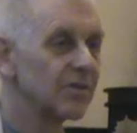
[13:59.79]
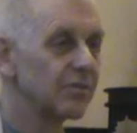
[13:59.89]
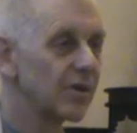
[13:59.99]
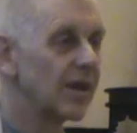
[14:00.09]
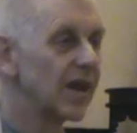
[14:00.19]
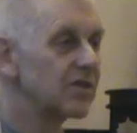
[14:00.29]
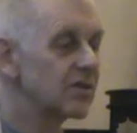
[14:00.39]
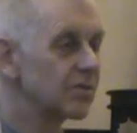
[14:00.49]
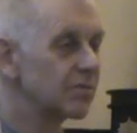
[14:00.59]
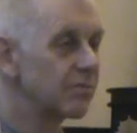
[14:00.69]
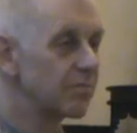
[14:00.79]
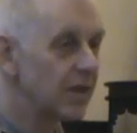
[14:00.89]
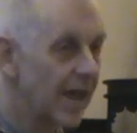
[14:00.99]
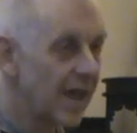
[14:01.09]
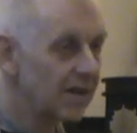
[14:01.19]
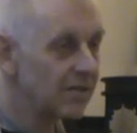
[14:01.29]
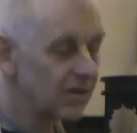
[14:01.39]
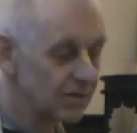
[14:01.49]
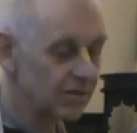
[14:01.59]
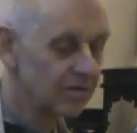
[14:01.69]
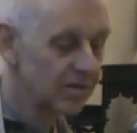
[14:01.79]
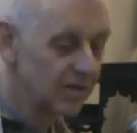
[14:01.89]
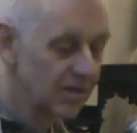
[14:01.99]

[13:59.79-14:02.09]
One has to plan on